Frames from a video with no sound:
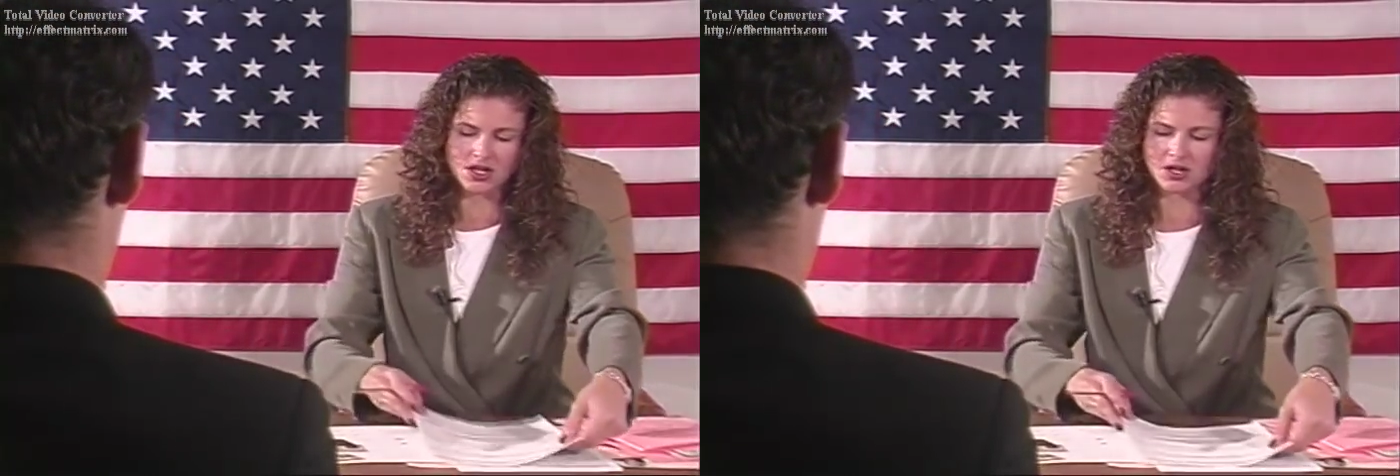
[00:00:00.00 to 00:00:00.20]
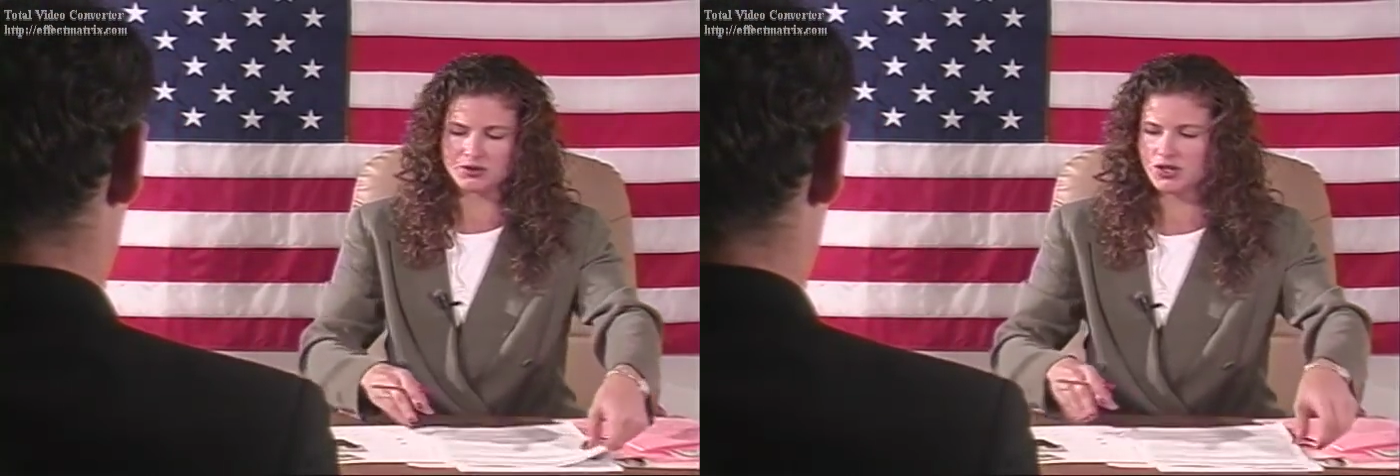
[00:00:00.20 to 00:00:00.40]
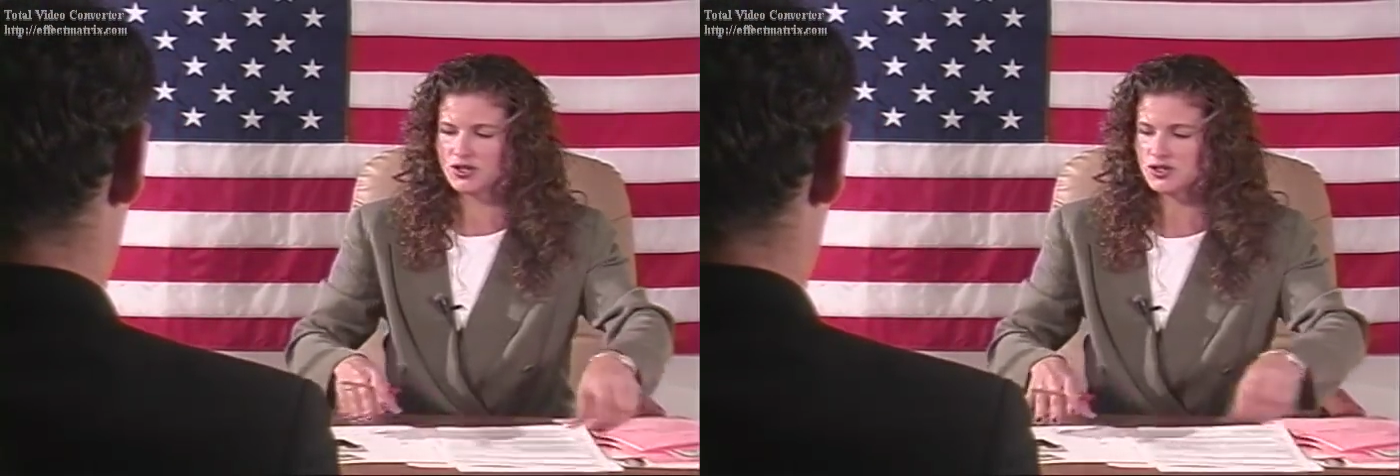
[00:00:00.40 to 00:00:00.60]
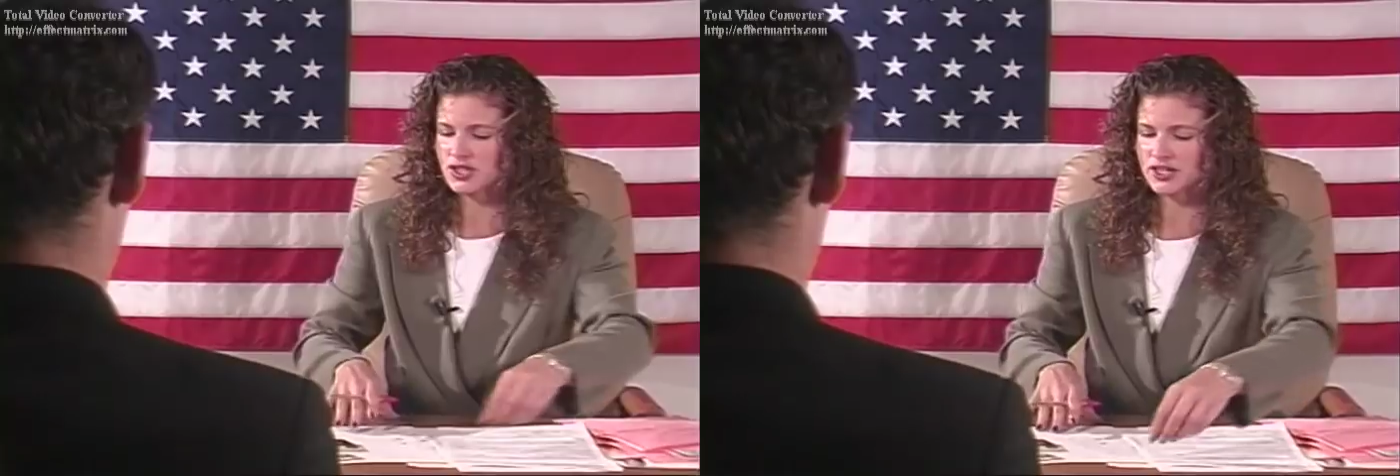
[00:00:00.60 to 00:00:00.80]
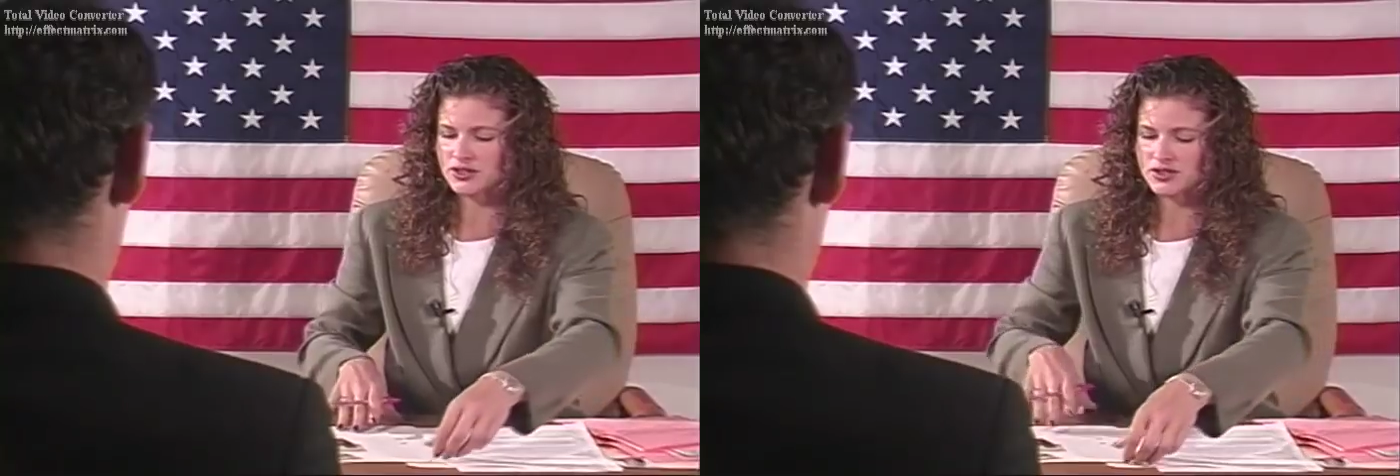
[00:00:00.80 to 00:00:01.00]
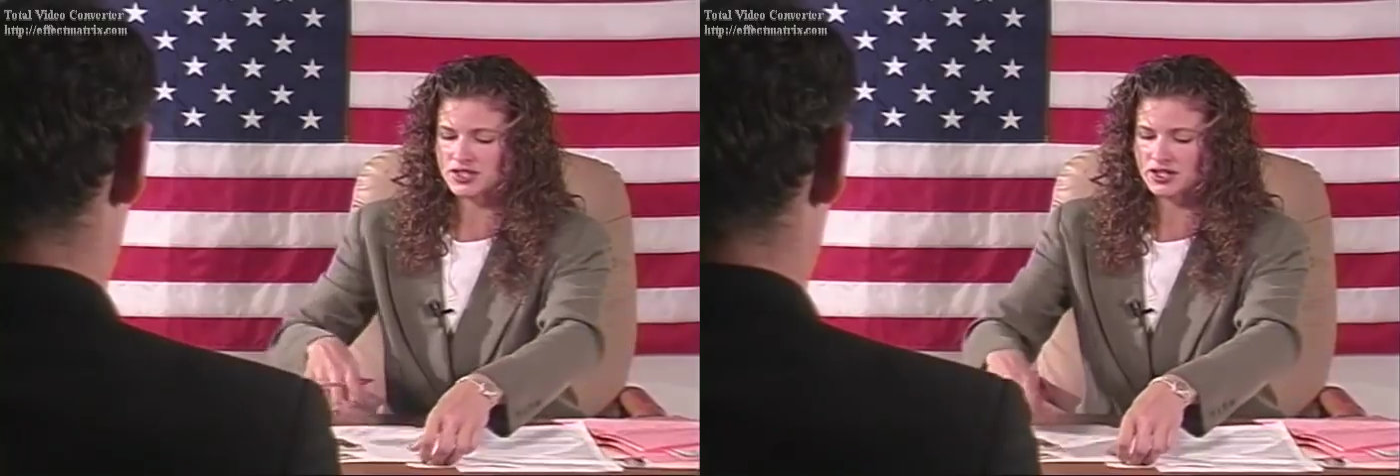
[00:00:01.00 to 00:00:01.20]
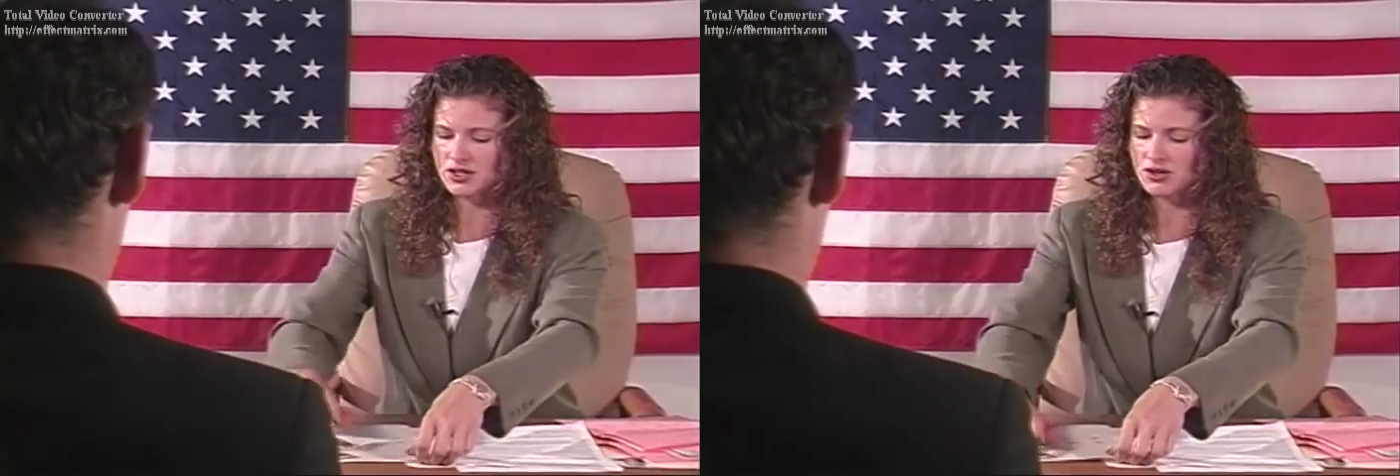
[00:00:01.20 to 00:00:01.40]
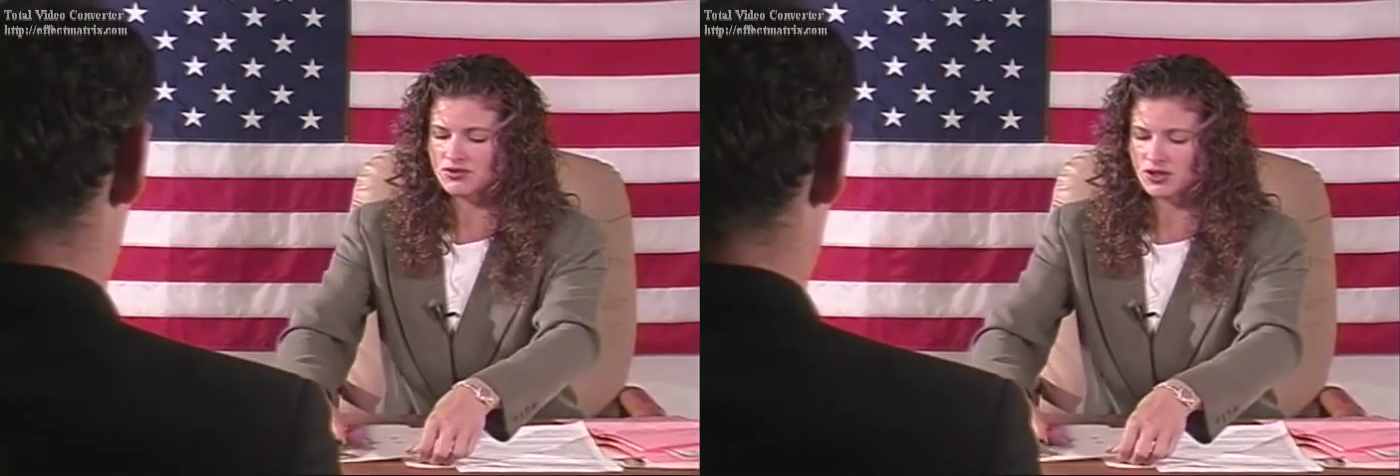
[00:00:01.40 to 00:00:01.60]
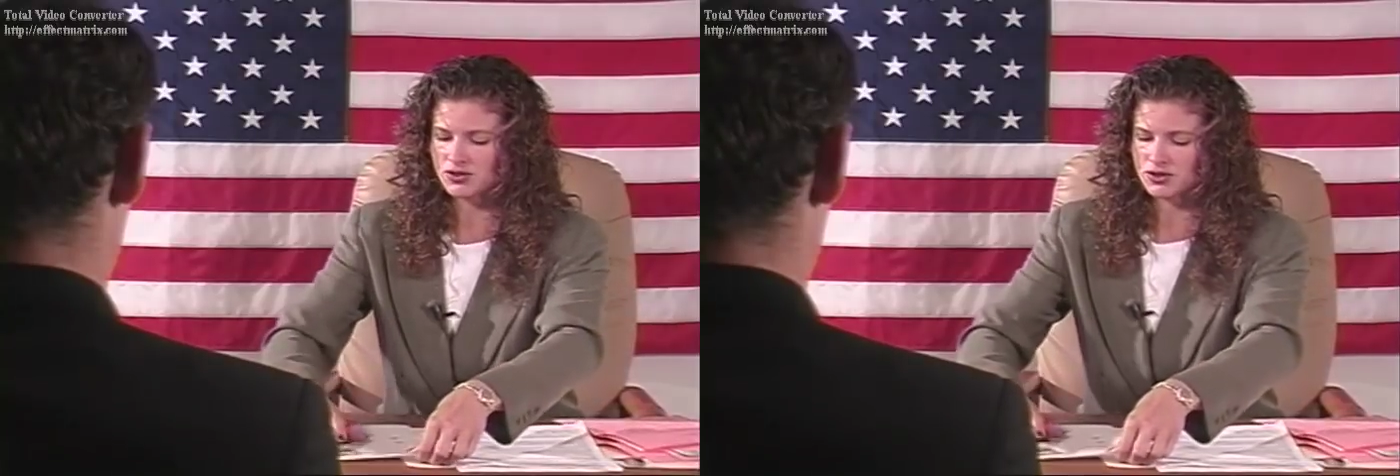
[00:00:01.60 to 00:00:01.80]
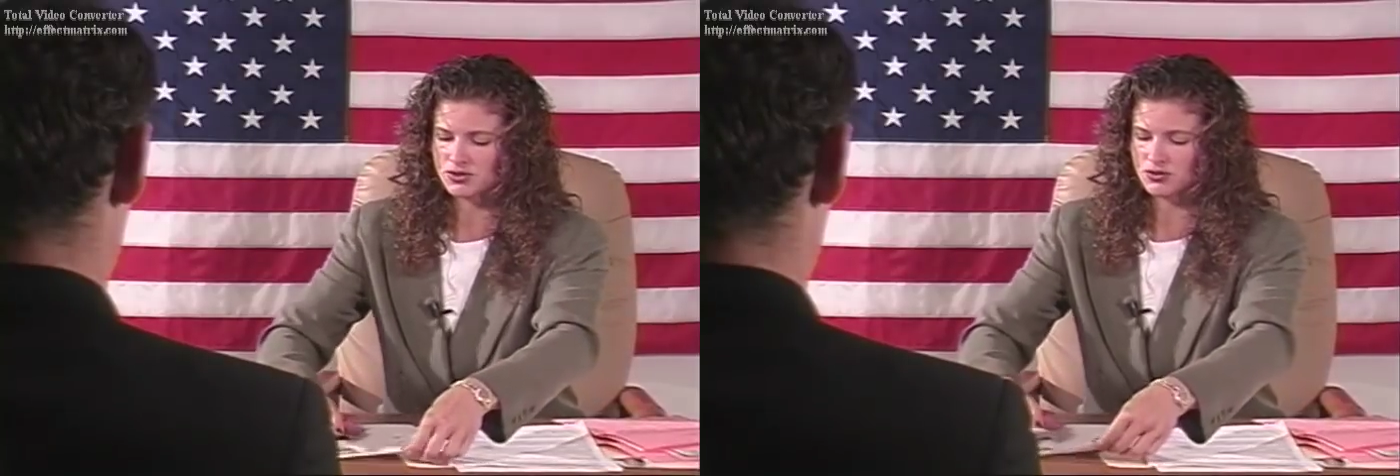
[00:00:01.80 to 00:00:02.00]
I would also like you to sign off
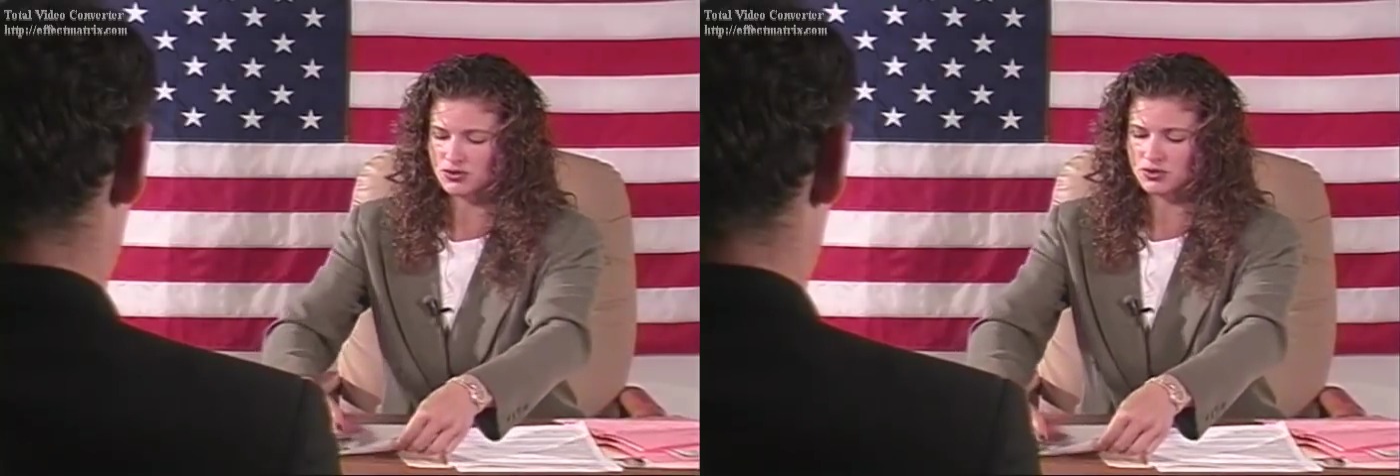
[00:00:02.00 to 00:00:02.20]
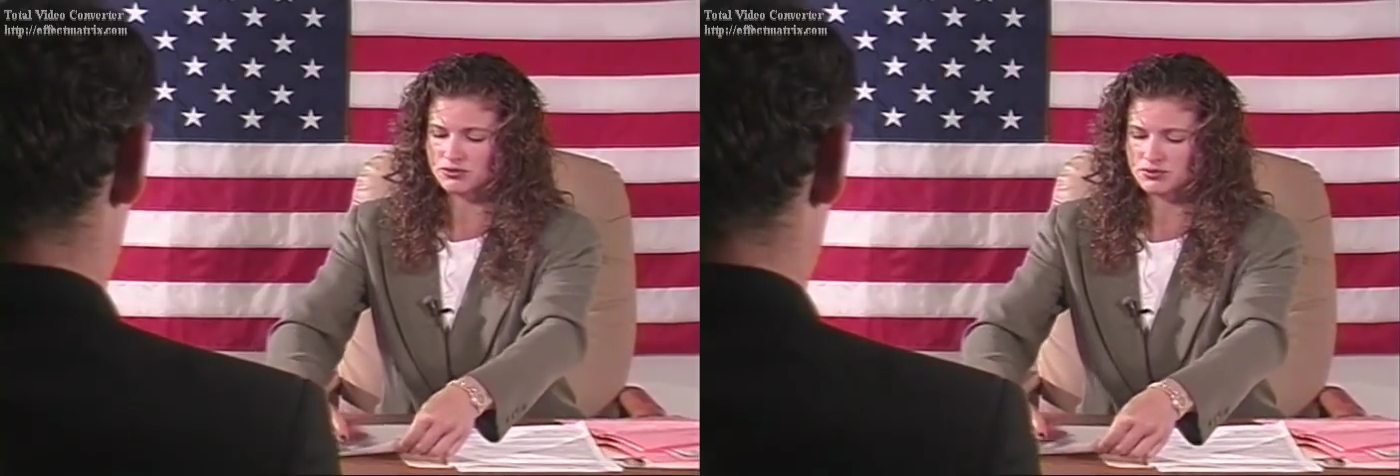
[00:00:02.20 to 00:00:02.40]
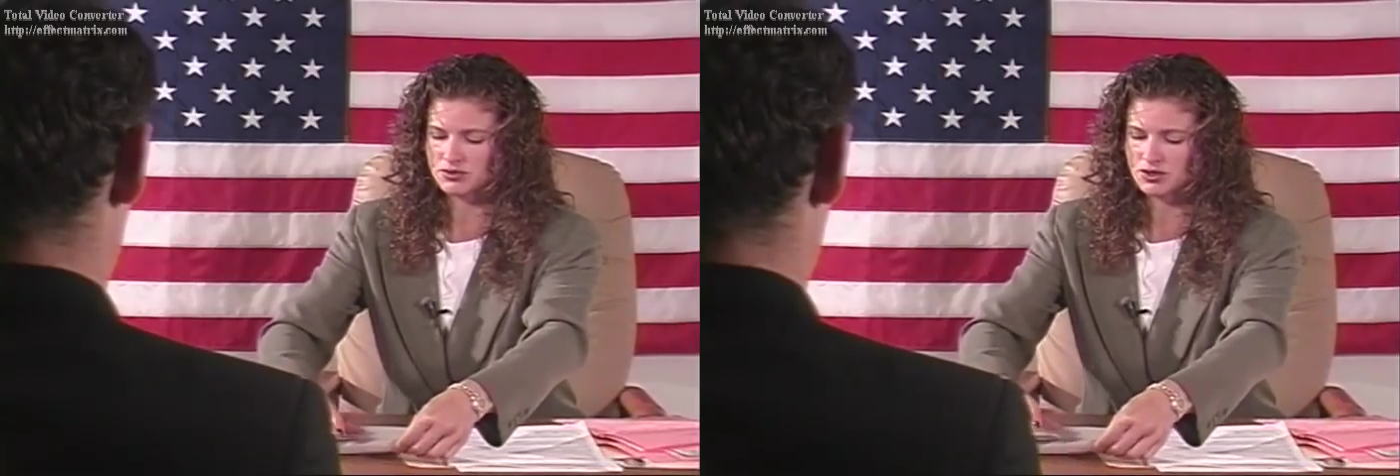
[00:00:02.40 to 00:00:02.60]
on this form,